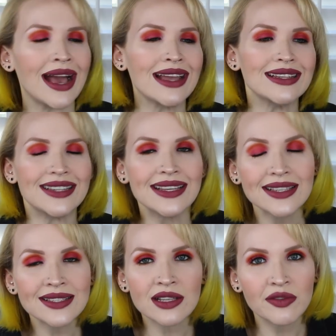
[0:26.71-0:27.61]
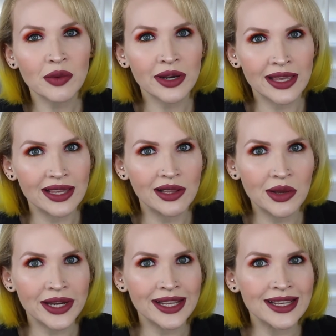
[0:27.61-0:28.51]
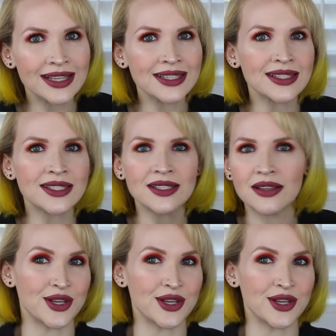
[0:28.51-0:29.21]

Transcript: ideas of what a keloid is,